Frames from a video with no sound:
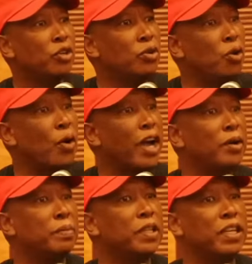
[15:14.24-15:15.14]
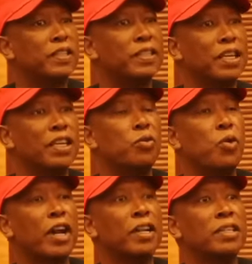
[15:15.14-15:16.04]
You know why they think
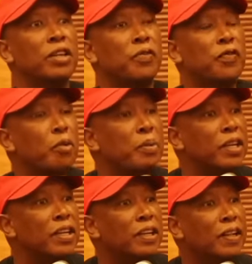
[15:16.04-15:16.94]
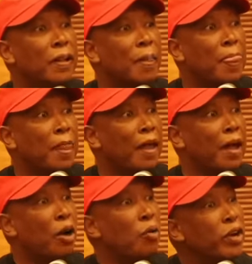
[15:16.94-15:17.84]
we are xenophobic?
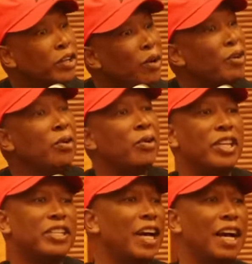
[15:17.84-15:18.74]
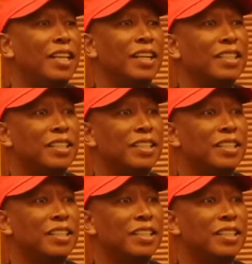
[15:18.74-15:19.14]
We don't know each other.